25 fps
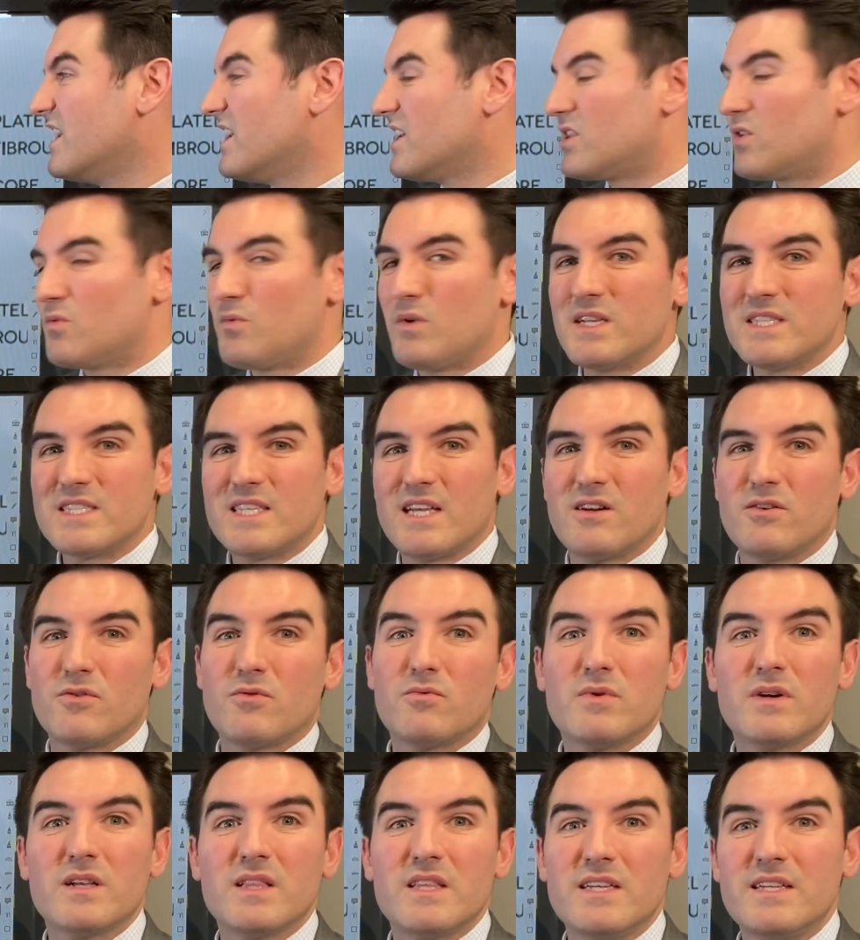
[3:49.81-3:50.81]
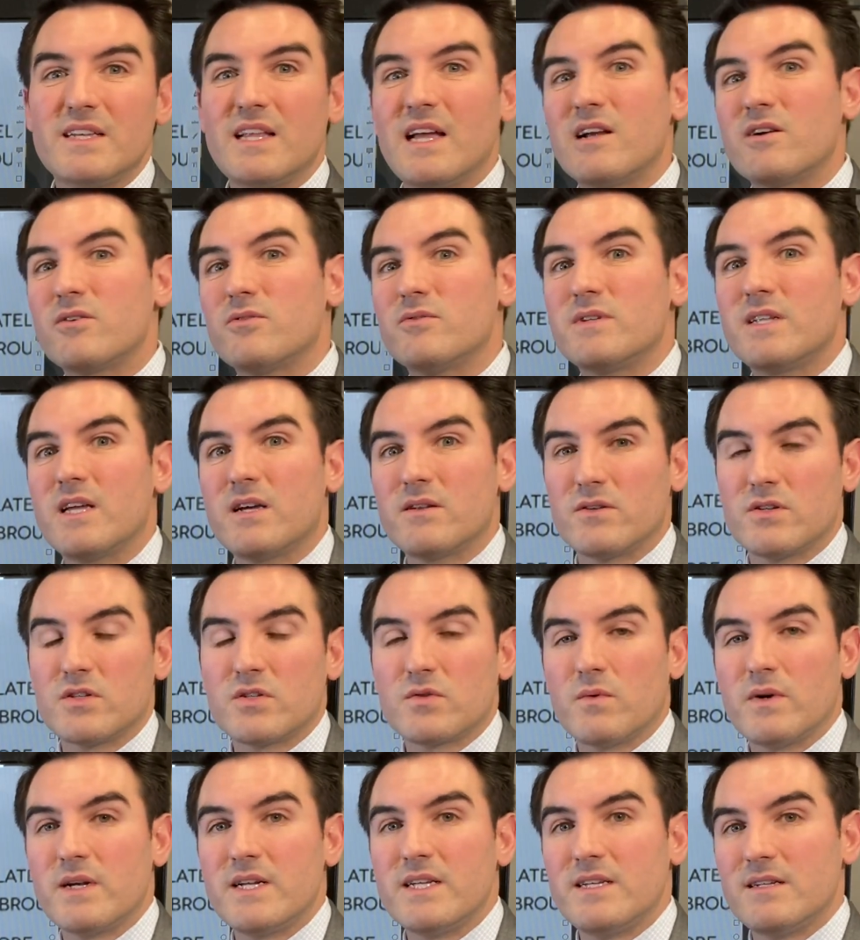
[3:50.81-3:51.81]
The ones that are really narrowed down to
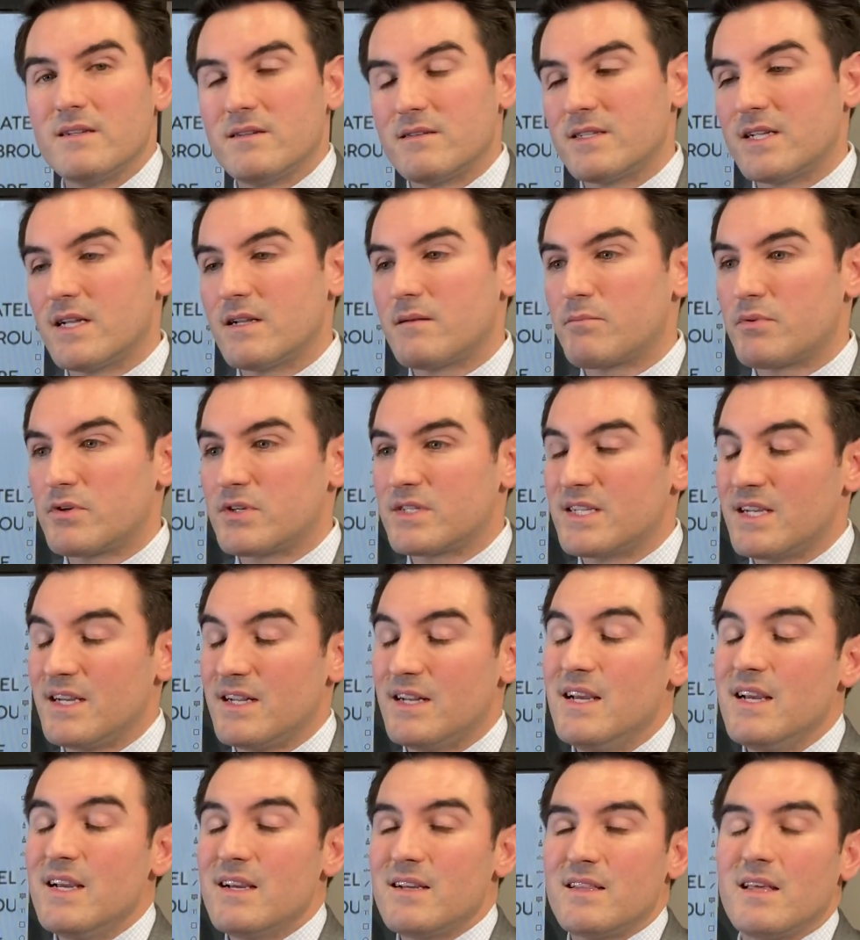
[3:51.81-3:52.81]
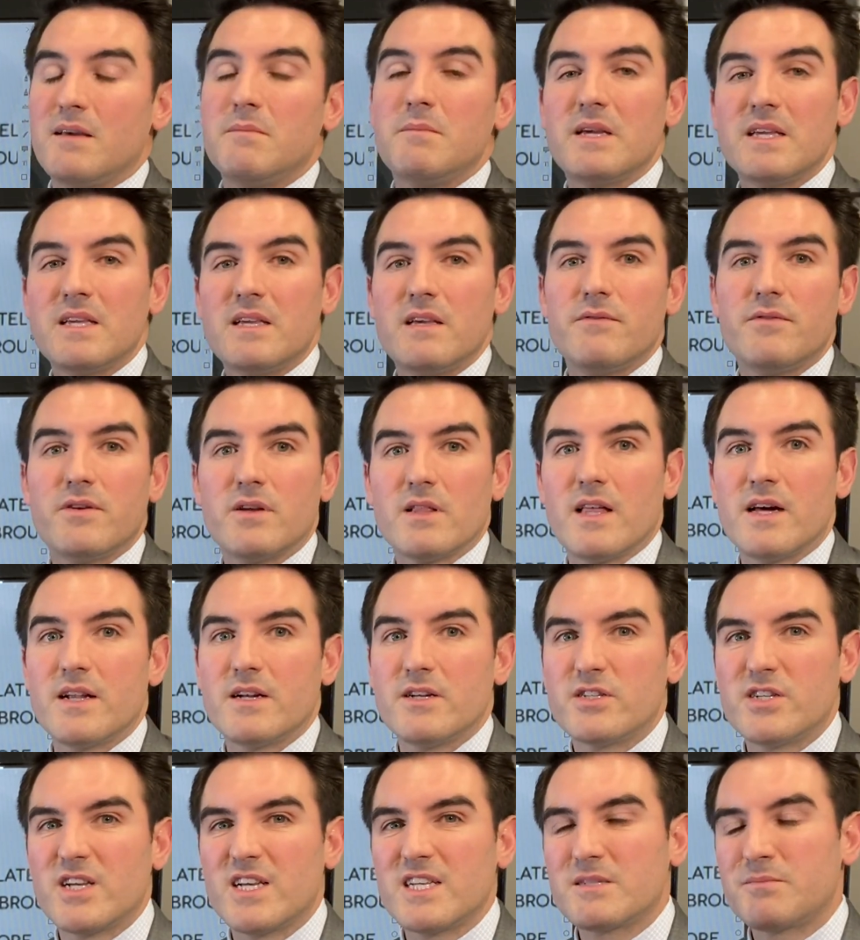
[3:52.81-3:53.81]
20 and 10%, they may give you a lot
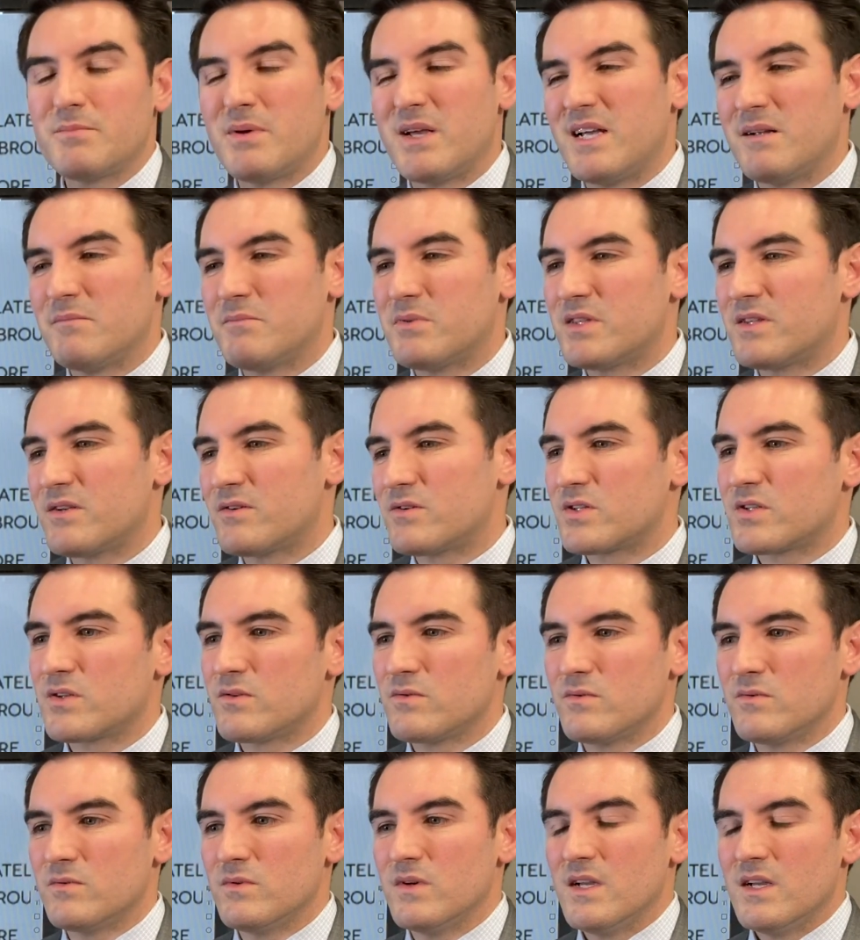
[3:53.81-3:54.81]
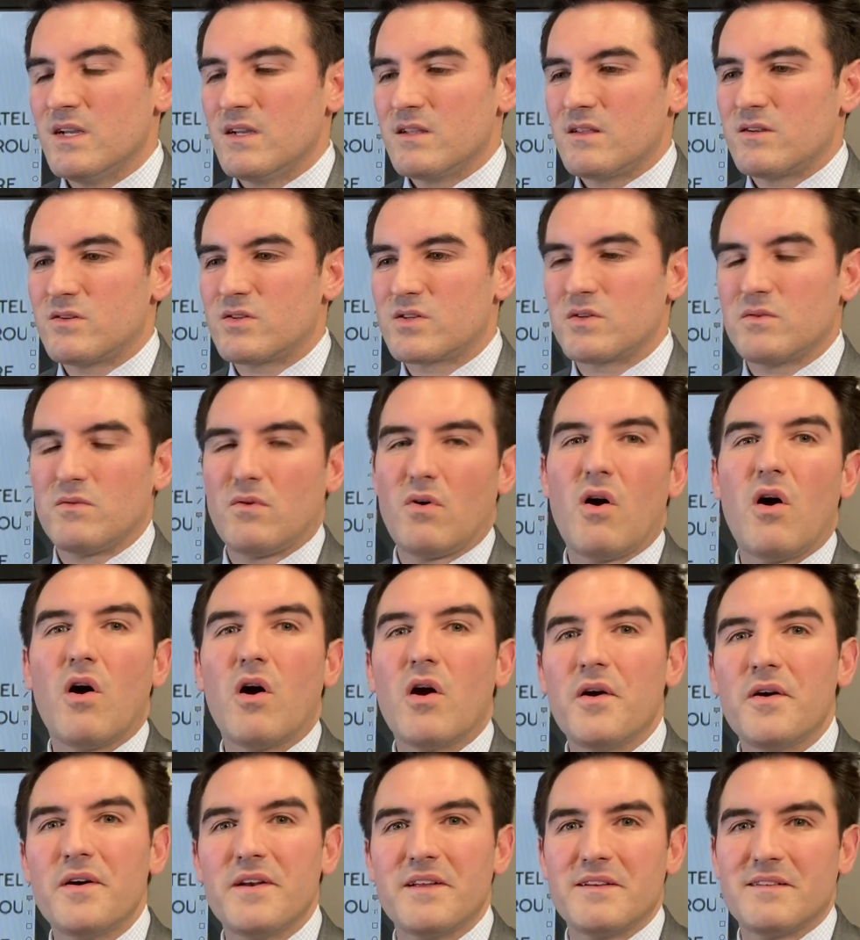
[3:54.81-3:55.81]
of chest pain, but they're so
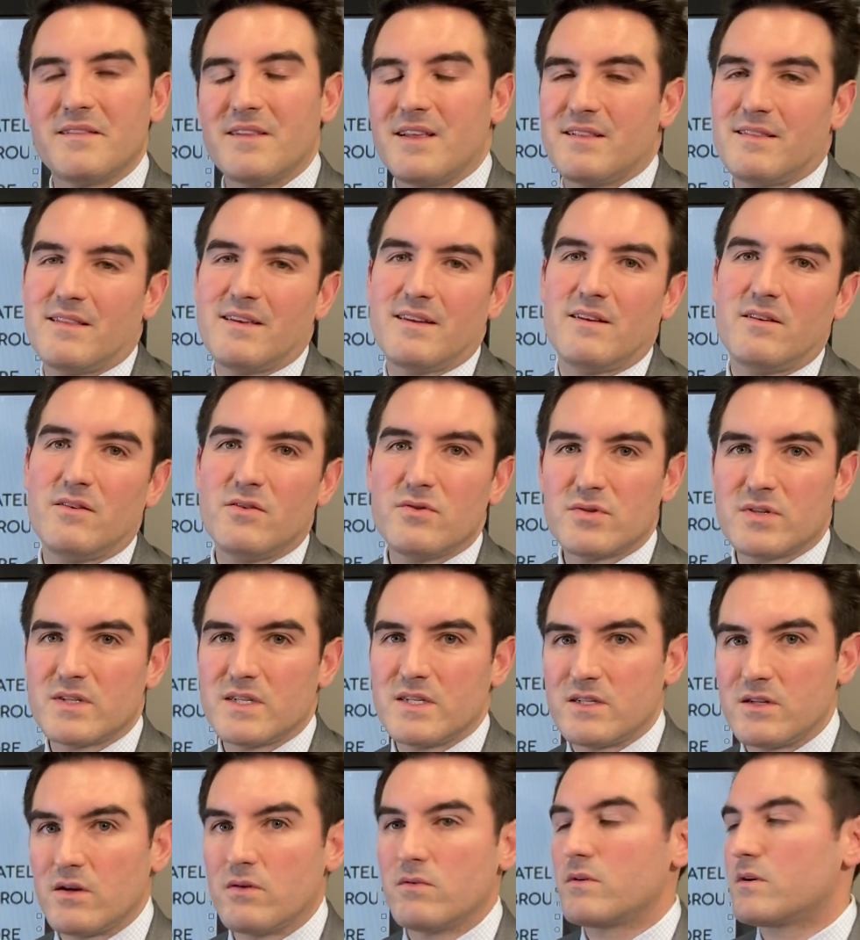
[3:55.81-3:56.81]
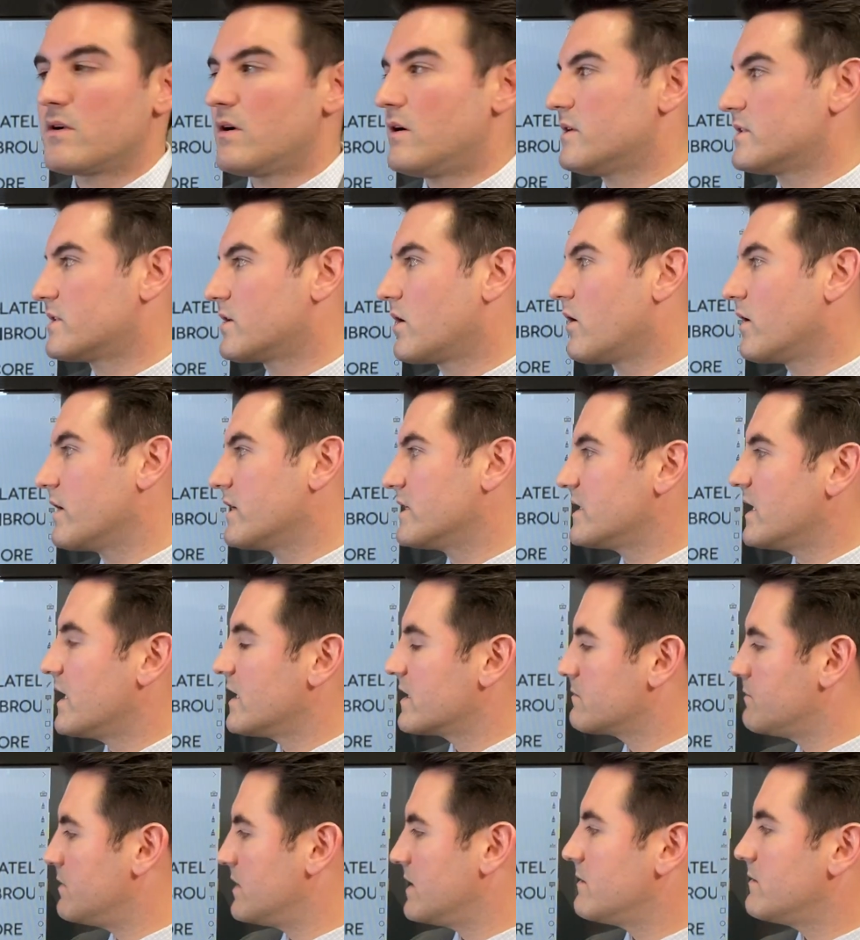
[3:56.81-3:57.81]
hardened that they usually don't cause heart
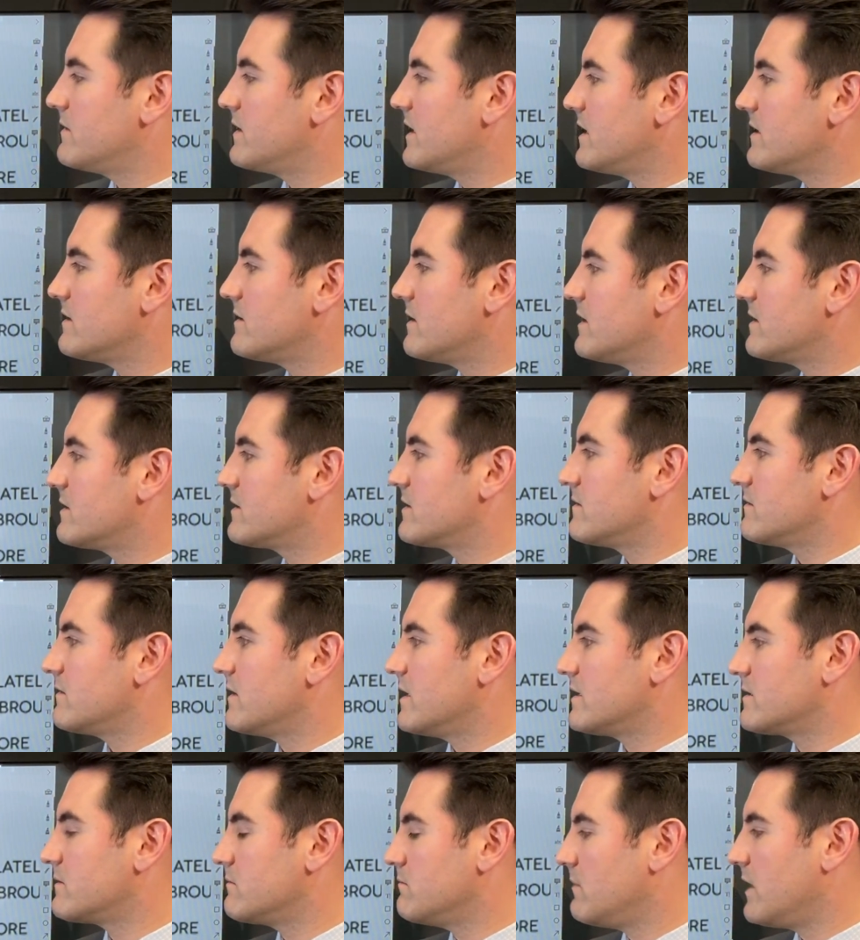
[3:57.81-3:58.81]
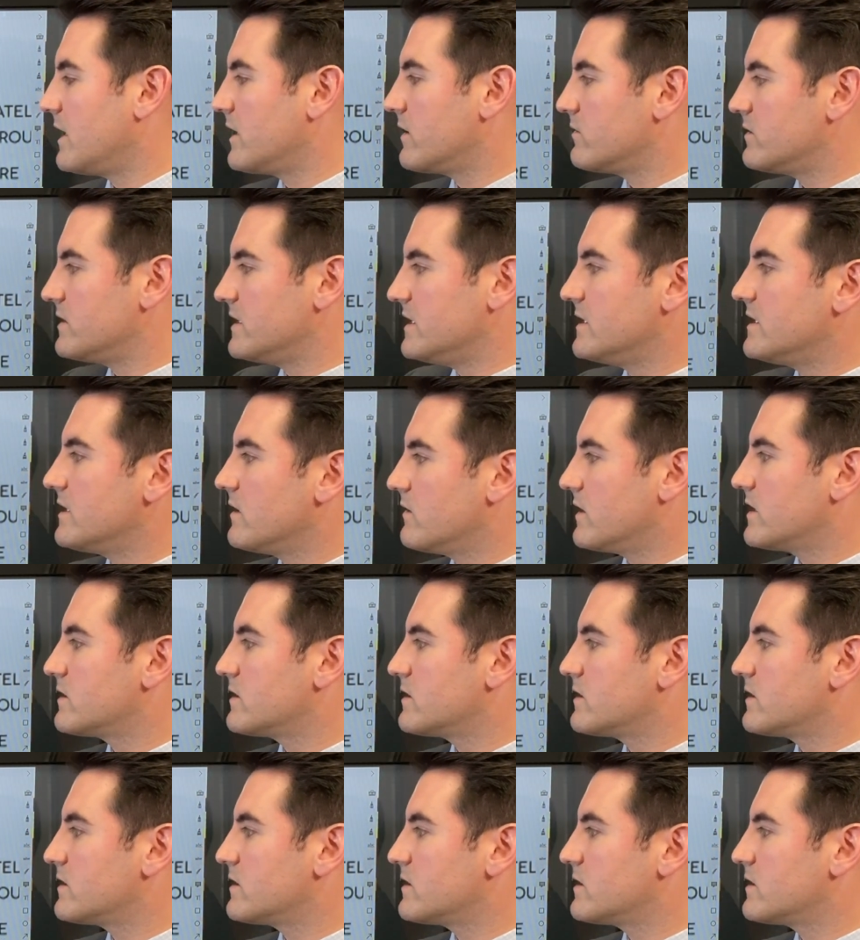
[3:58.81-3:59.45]
attacks. But that's minor detail.